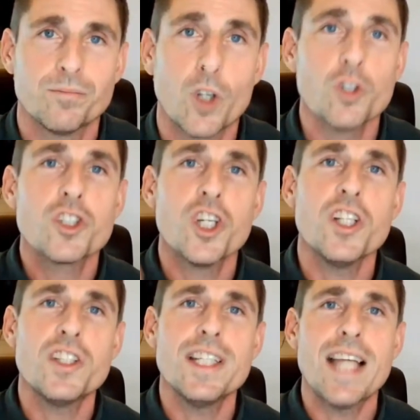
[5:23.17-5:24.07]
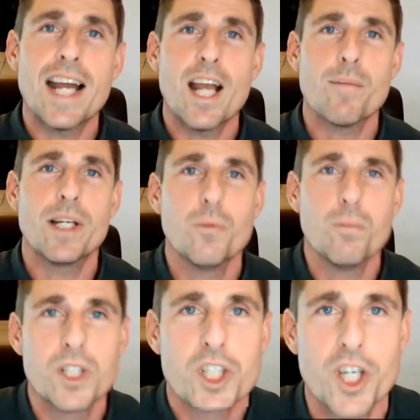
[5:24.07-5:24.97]
Uncertainty dynamic
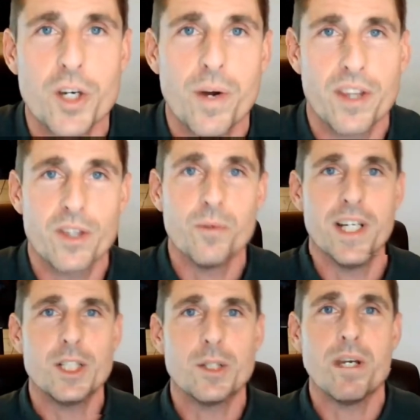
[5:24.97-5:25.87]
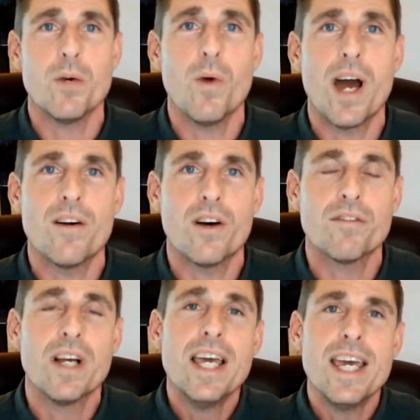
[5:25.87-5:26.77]
number two, I think we need to be aware of,